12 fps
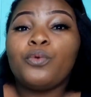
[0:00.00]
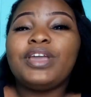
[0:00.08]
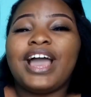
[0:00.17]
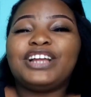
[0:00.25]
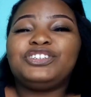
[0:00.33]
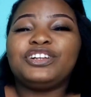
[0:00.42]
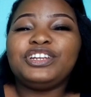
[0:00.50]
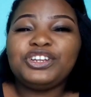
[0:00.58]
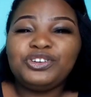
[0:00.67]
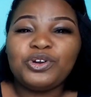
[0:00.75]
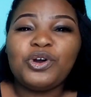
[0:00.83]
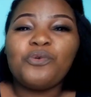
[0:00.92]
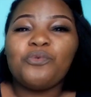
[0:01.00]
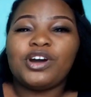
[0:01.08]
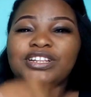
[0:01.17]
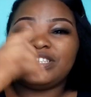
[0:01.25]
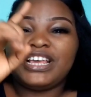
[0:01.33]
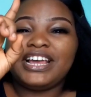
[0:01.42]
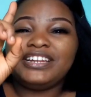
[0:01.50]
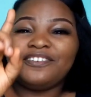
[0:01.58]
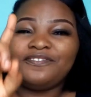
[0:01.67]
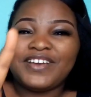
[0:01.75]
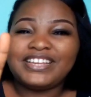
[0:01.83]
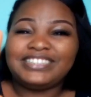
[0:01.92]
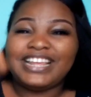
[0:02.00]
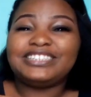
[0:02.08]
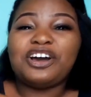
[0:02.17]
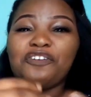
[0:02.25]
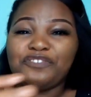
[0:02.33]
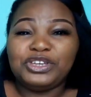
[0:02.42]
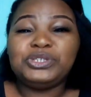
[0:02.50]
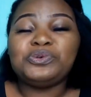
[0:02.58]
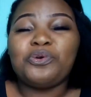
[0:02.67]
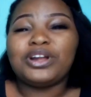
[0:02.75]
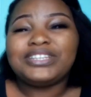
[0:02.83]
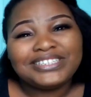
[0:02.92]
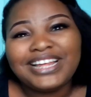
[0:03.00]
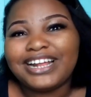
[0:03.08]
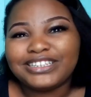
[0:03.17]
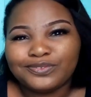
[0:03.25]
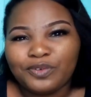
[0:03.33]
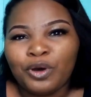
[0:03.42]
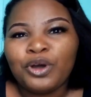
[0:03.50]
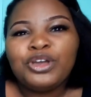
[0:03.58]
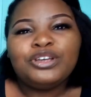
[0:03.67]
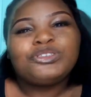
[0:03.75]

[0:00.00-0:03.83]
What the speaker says: We actually know what the first letter of each word stands for.